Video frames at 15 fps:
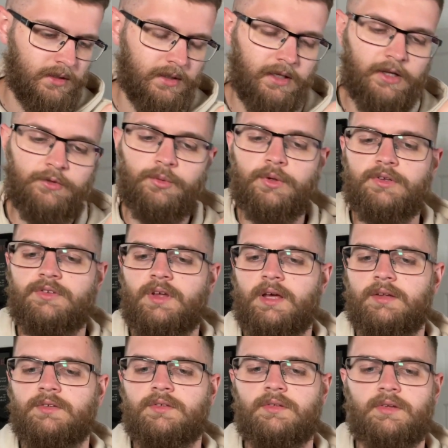That's what it
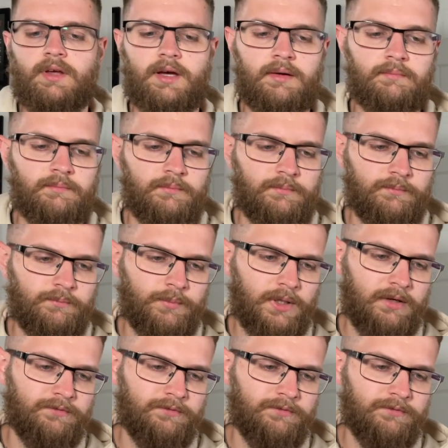says. But I